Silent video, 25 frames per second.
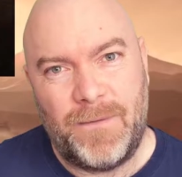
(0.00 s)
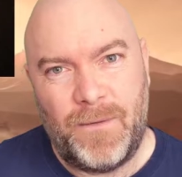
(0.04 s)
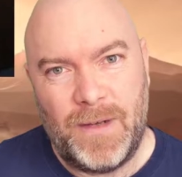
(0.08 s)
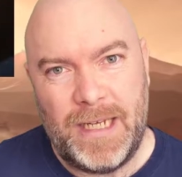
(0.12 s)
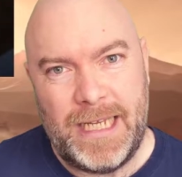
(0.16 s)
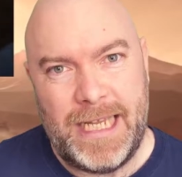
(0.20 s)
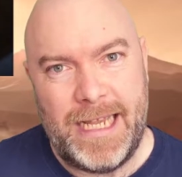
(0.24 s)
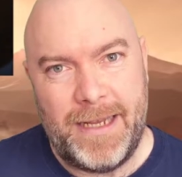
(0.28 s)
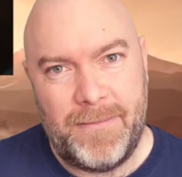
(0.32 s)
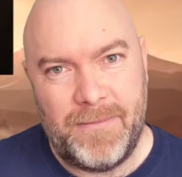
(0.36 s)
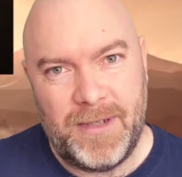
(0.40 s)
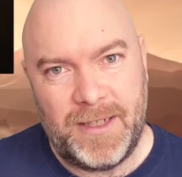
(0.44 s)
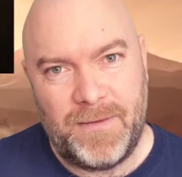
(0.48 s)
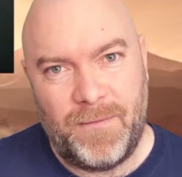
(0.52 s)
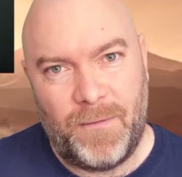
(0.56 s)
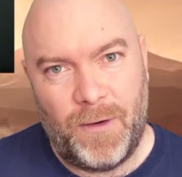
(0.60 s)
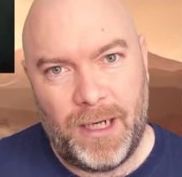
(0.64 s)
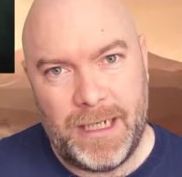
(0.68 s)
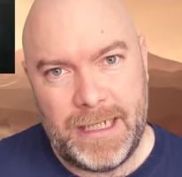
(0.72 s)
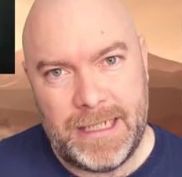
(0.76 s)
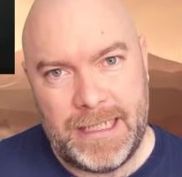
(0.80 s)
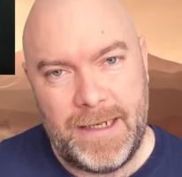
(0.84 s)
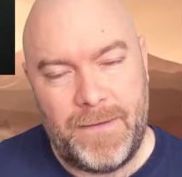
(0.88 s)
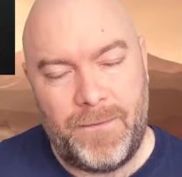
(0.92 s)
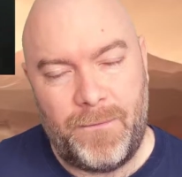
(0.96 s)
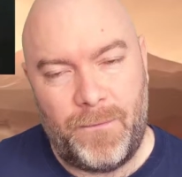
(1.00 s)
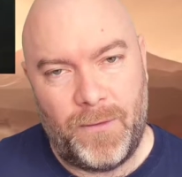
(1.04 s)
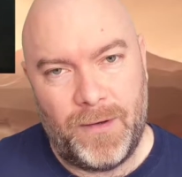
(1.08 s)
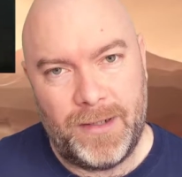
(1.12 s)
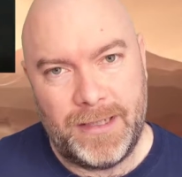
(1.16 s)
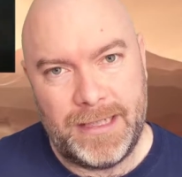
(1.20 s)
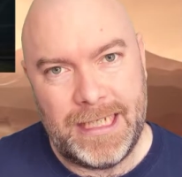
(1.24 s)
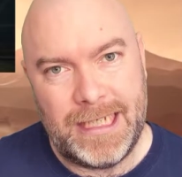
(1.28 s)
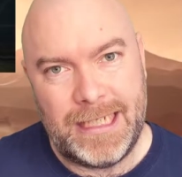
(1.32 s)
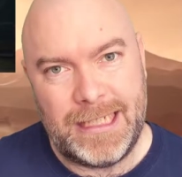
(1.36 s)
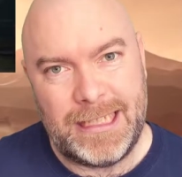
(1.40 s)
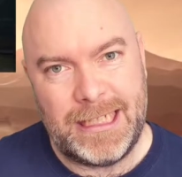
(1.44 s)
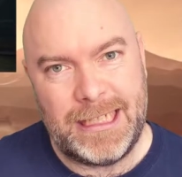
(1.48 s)
the game is very different.
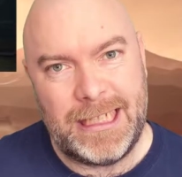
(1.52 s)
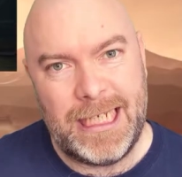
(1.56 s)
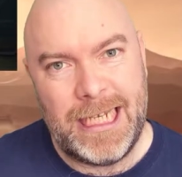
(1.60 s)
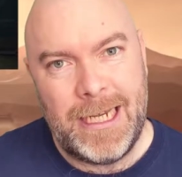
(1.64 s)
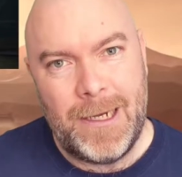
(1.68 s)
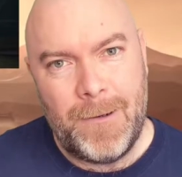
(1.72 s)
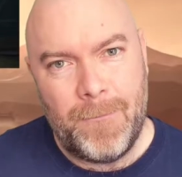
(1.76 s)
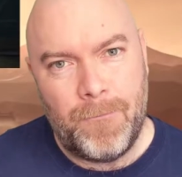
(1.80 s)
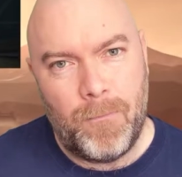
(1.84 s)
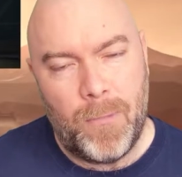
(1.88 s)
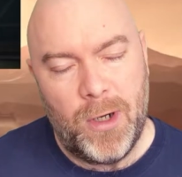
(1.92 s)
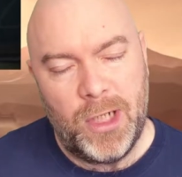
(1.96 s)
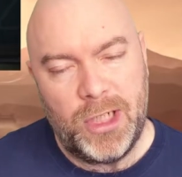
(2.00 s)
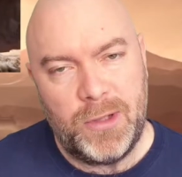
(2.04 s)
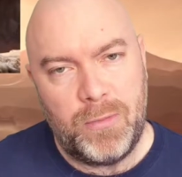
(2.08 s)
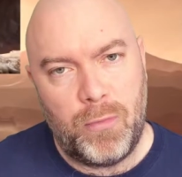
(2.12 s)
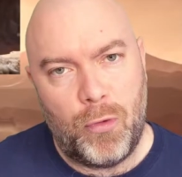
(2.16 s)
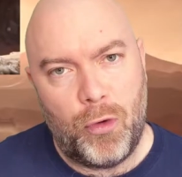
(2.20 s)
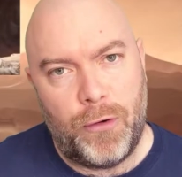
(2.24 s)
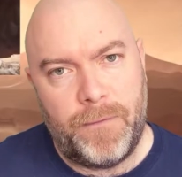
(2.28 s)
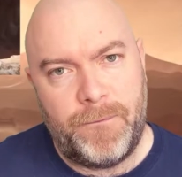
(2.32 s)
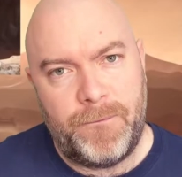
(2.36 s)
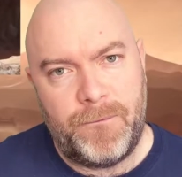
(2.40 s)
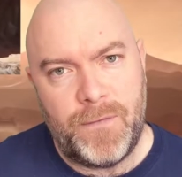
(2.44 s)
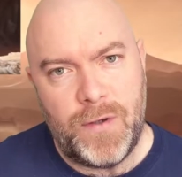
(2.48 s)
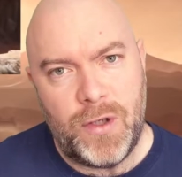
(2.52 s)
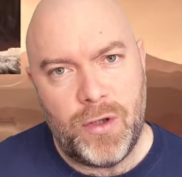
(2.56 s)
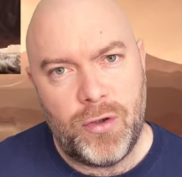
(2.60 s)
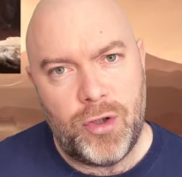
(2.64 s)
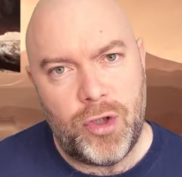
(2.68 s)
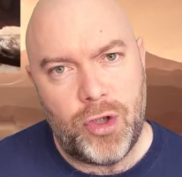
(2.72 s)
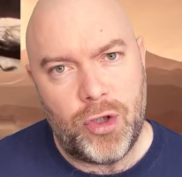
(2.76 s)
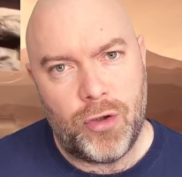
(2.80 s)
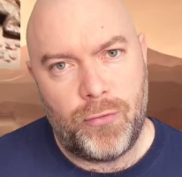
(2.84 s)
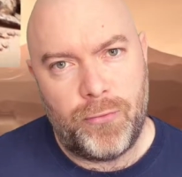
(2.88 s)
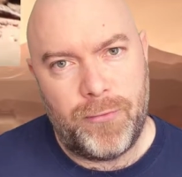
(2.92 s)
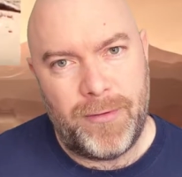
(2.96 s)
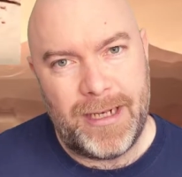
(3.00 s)
It's much more
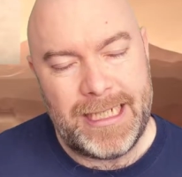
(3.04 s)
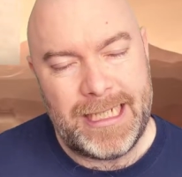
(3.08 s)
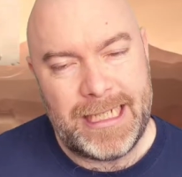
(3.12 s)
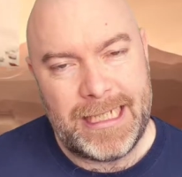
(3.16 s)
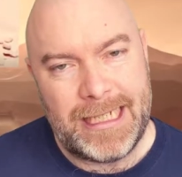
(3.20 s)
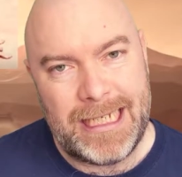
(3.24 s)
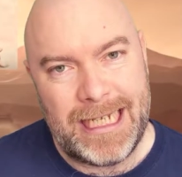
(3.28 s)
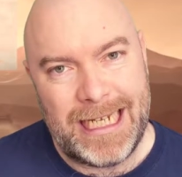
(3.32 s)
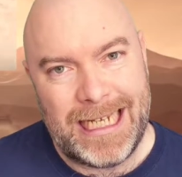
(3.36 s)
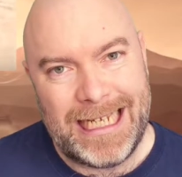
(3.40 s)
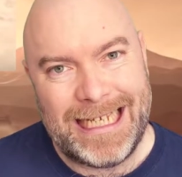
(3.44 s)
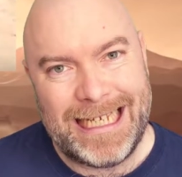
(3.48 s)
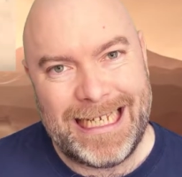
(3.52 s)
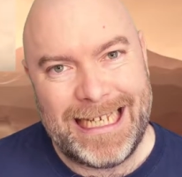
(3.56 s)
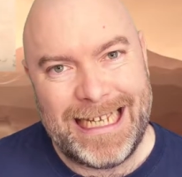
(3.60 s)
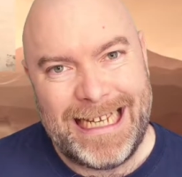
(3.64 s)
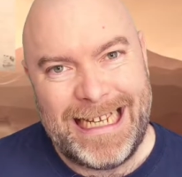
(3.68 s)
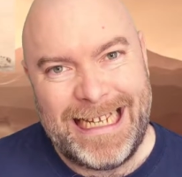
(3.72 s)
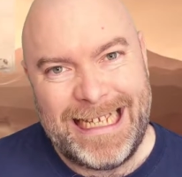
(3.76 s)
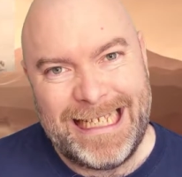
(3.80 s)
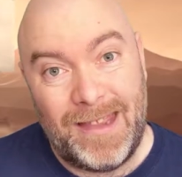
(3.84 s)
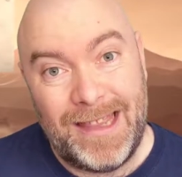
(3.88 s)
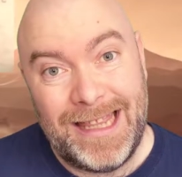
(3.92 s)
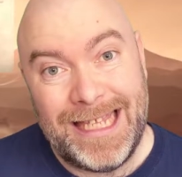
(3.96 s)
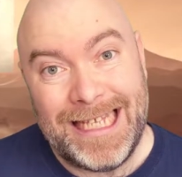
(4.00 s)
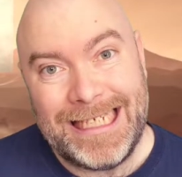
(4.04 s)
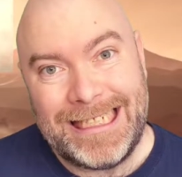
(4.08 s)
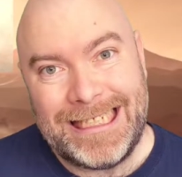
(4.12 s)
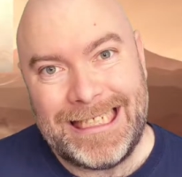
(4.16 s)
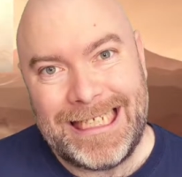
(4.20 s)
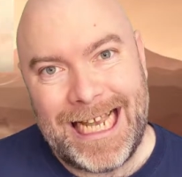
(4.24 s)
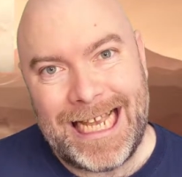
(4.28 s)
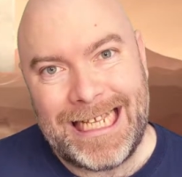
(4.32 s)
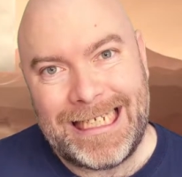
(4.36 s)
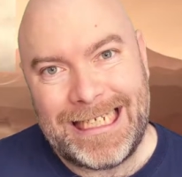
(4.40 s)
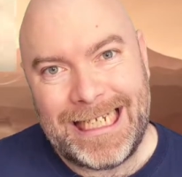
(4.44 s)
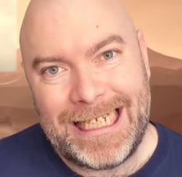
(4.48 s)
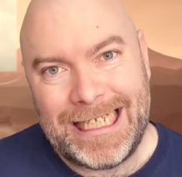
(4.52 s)
futuristic. The
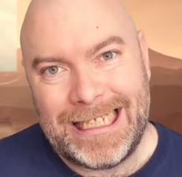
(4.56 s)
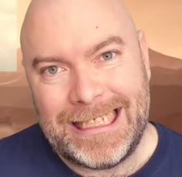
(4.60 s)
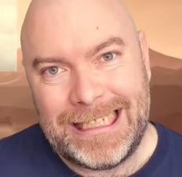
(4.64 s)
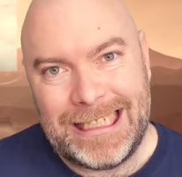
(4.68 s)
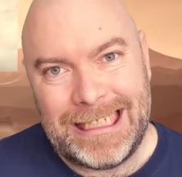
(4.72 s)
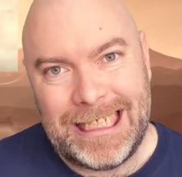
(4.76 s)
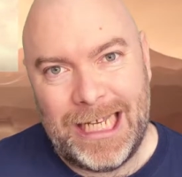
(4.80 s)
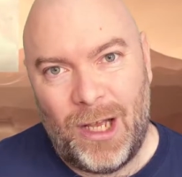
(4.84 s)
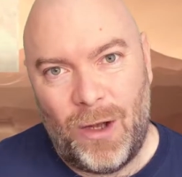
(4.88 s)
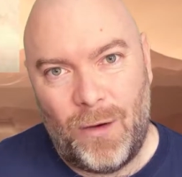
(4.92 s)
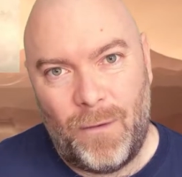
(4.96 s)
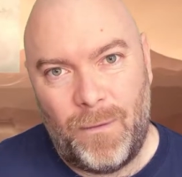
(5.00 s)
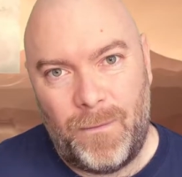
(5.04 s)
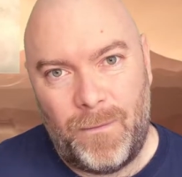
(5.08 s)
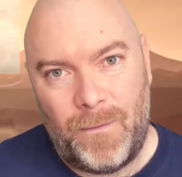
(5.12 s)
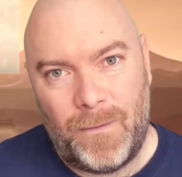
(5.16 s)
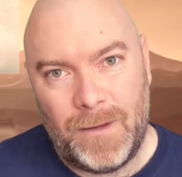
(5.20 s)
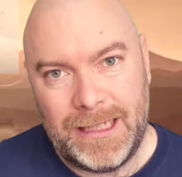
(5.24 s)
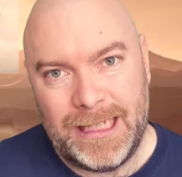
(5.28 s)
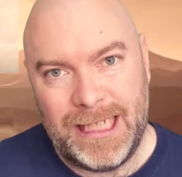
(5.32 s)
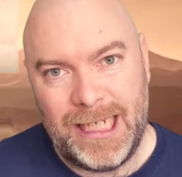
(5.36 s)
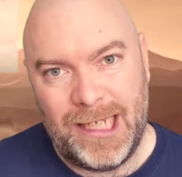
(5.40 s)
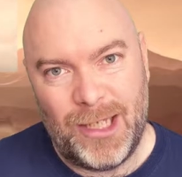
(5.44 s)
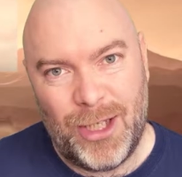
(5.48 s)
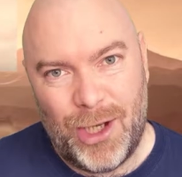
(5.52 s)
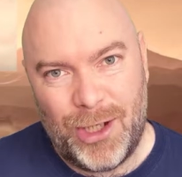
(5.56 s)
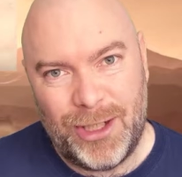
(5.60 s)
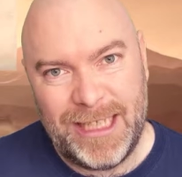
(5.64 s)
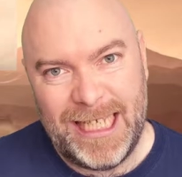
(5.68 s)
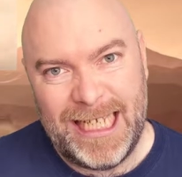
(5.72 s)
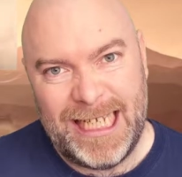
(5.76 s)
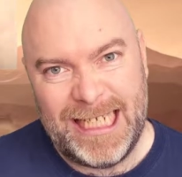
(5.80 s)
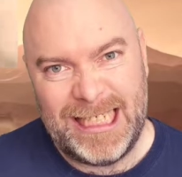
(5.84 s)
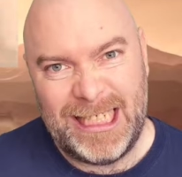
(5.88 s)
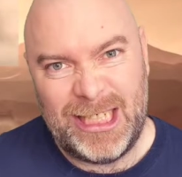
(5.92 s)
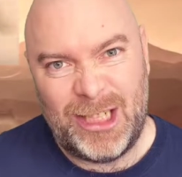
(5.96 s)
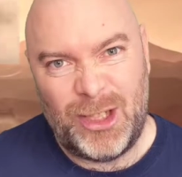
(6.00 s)
setting itself is a lot less